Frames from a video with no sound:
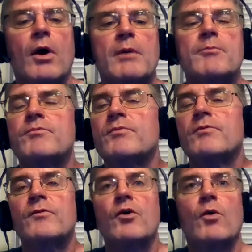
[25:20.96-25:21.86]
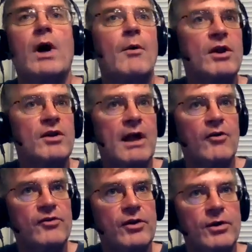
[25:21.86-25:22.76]
Okay, so I want to now
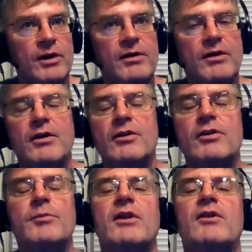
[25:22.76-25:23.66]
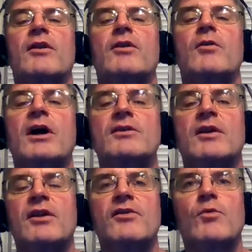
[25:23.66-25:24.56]
steer it a little bit in the other
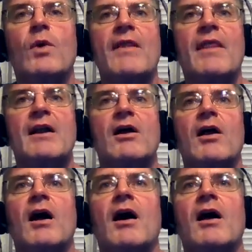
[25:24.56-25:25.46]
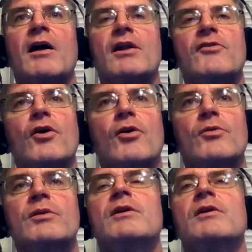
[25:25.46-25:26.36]
direction and see why that on its
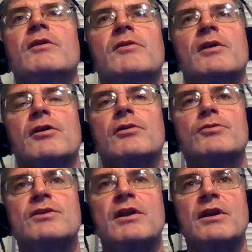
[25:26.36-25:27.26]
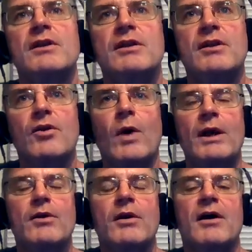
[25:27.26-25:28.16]
own, the conclusion that it didn't
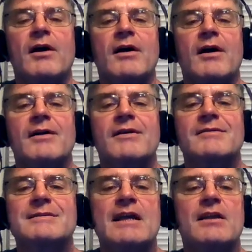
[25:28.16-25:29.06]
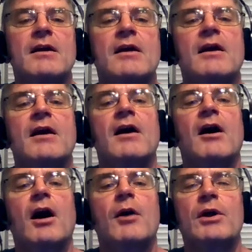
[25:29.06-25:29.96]
quite state,
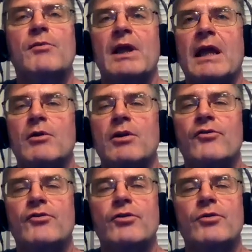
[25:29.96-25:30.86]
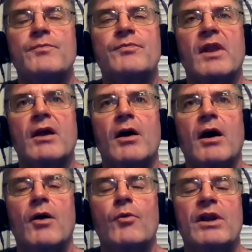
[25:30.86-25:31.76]
but came close to,
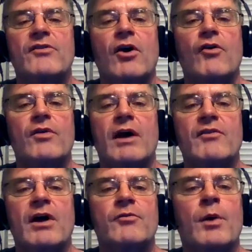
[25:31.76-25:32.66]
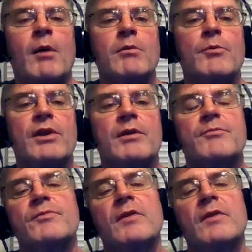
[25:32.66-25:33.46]
would itself have a problem with it.